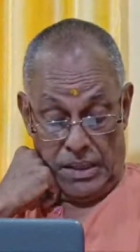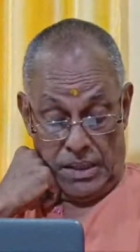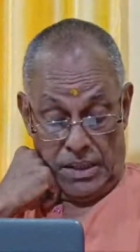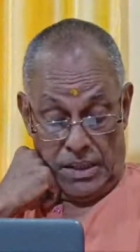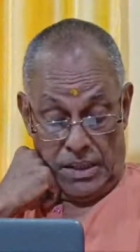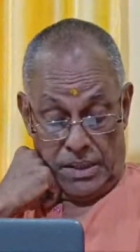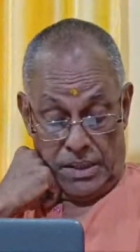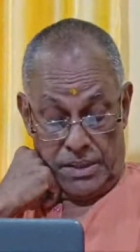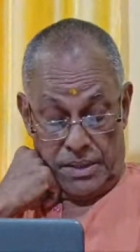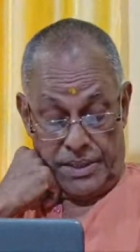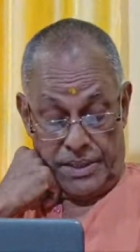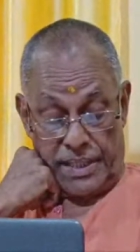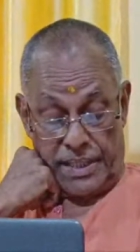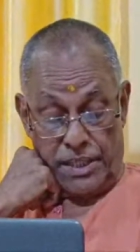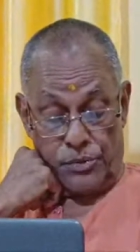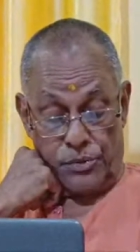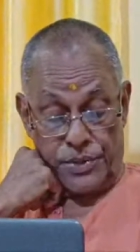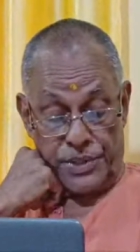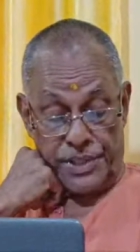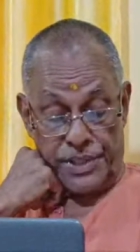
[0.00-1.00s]
Second
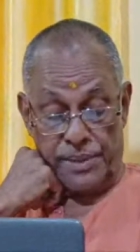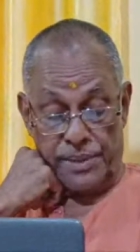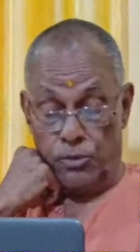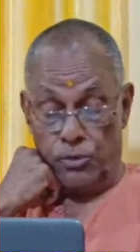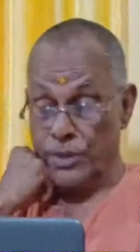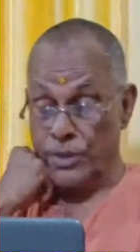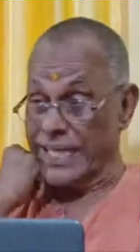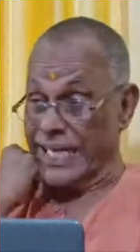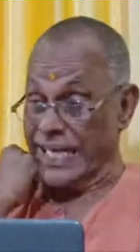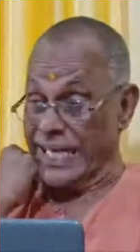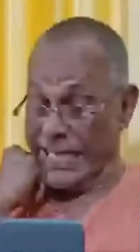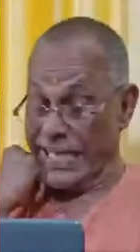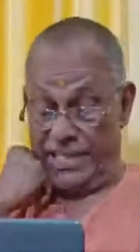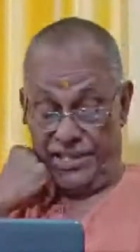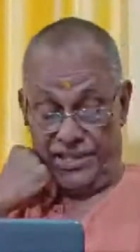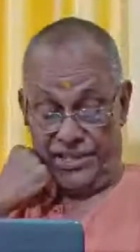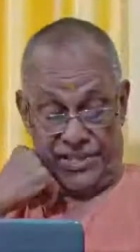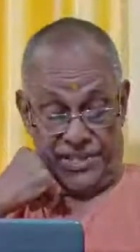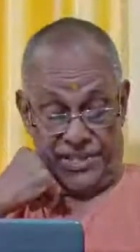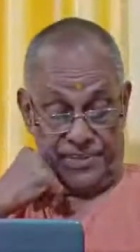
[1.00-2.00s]
question about
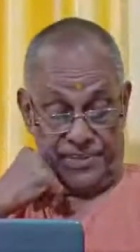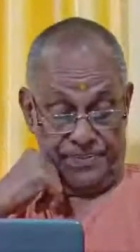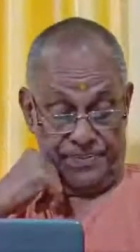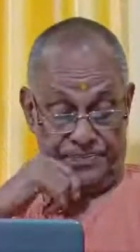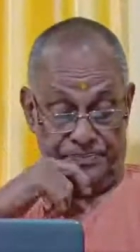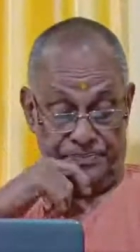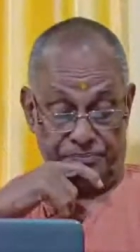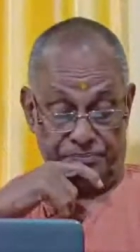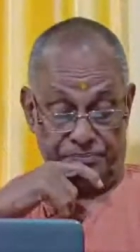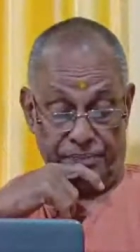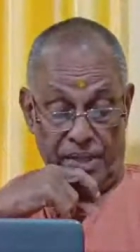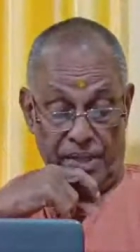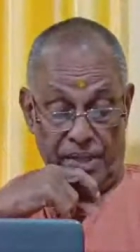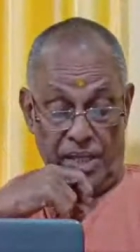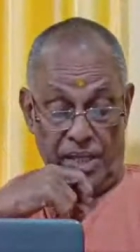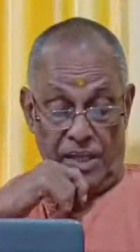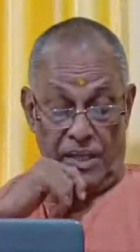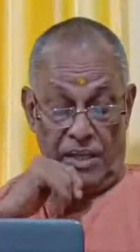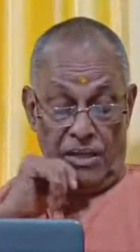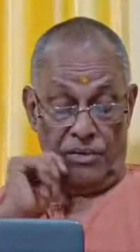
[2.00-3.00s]
grace.
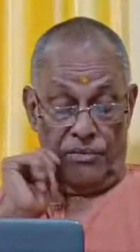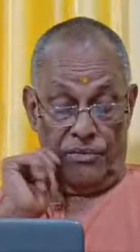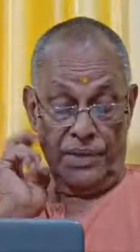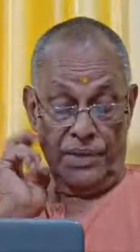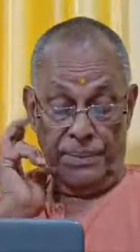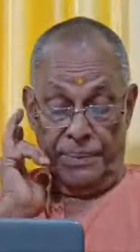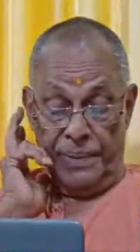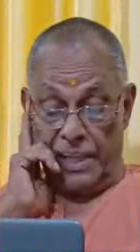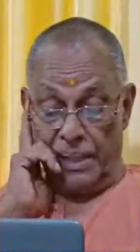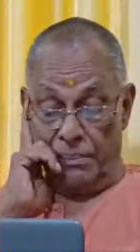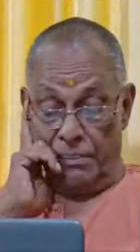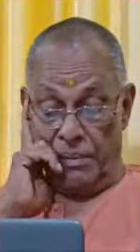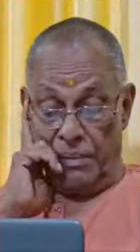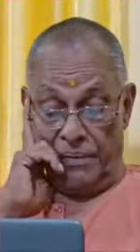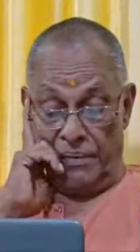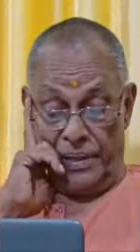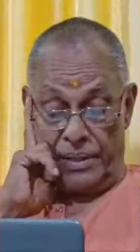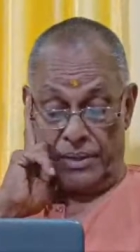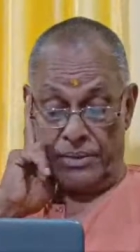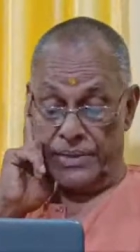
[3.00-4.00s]
We become
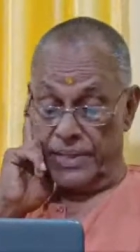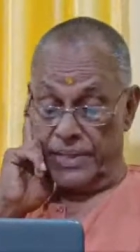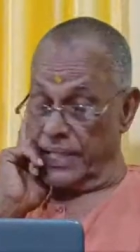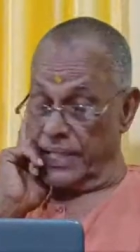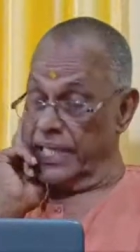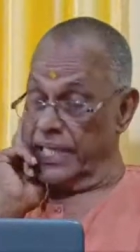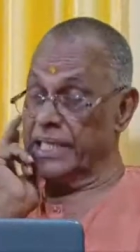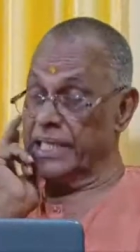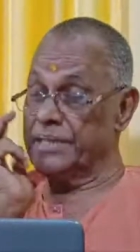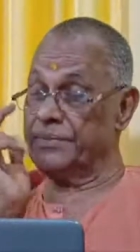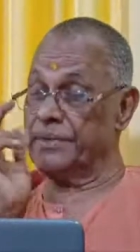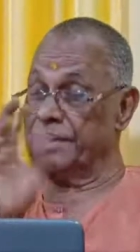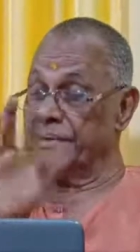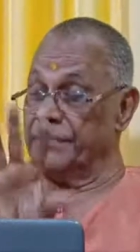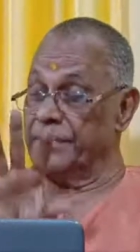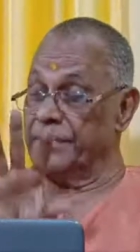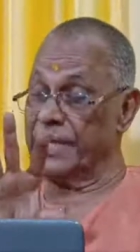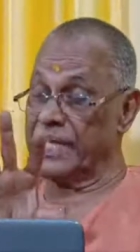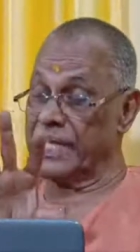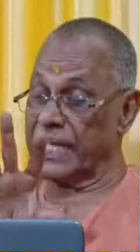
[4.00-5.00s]
aware of the grace when
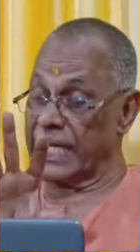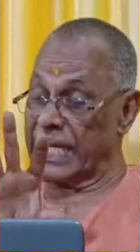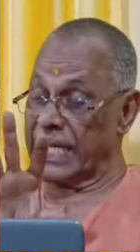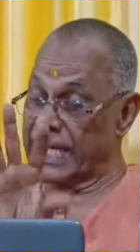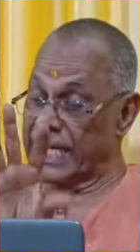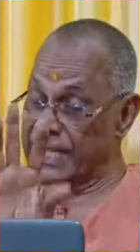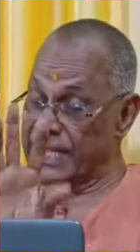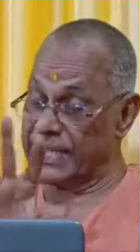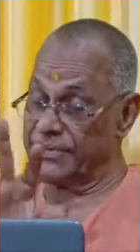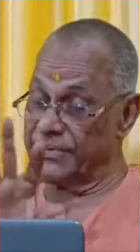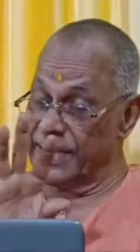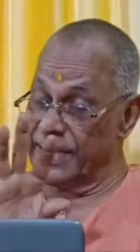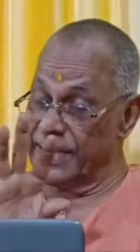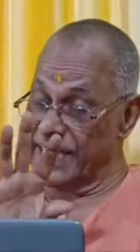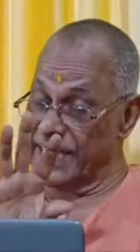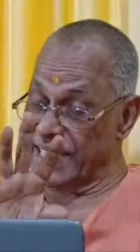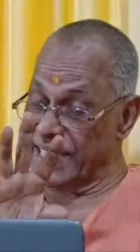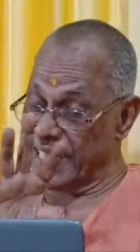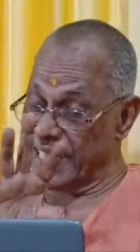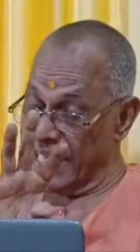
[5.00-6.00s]
we
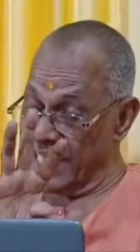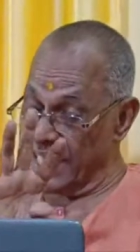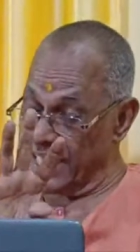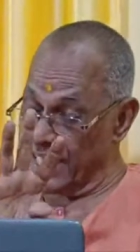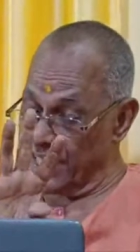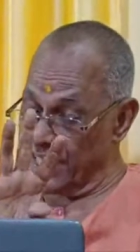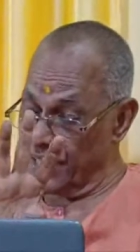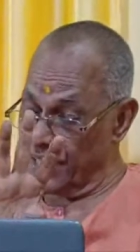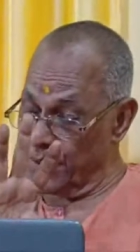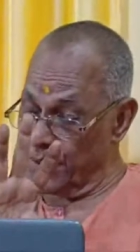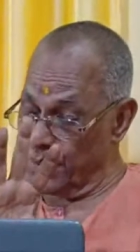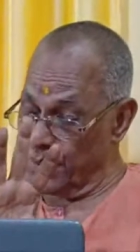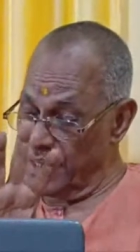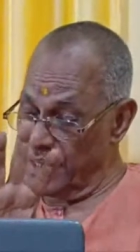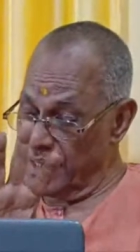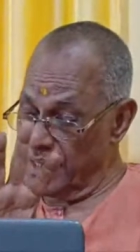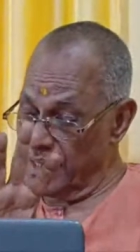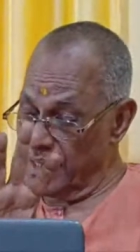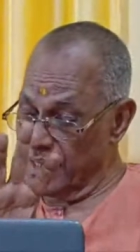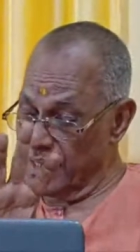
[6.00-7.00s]
get connected to the
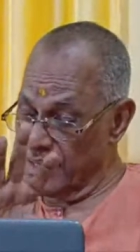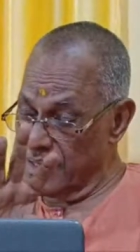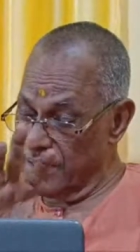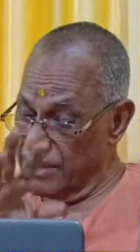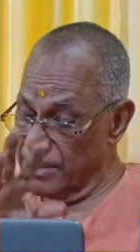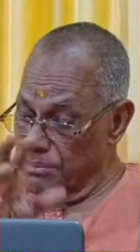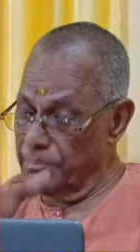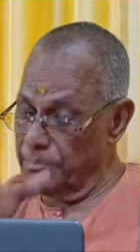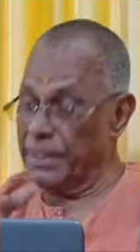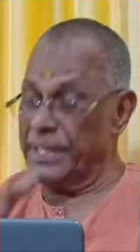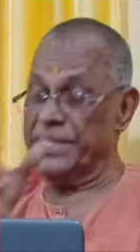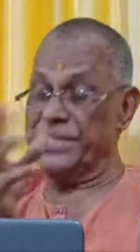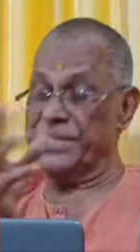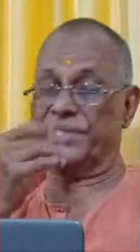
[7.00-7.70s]
base.